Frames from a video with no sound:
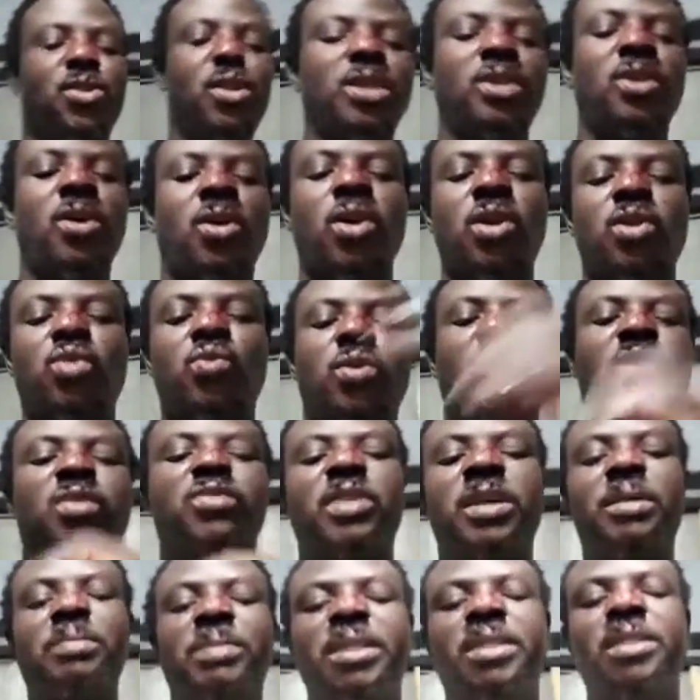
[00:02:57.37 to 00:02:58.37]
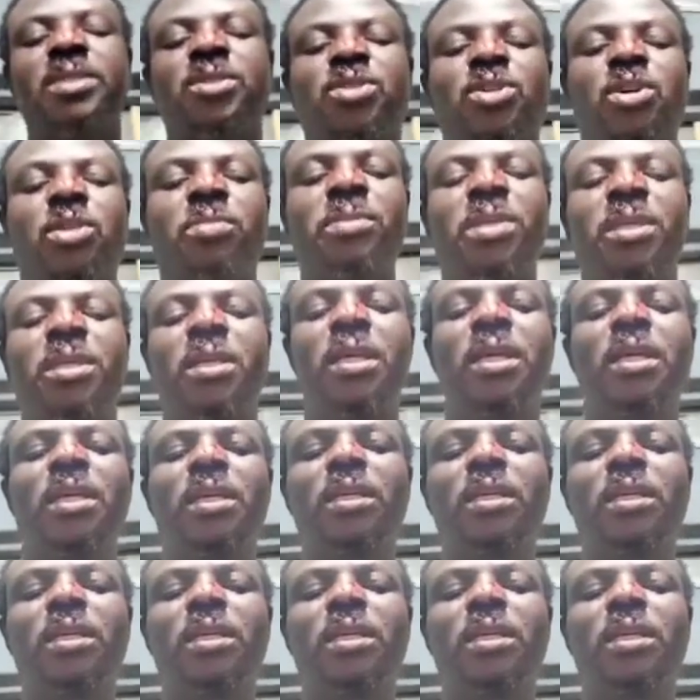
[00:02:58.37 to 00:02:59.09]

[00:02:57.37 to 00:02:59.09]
So it caught one of them in the tummy.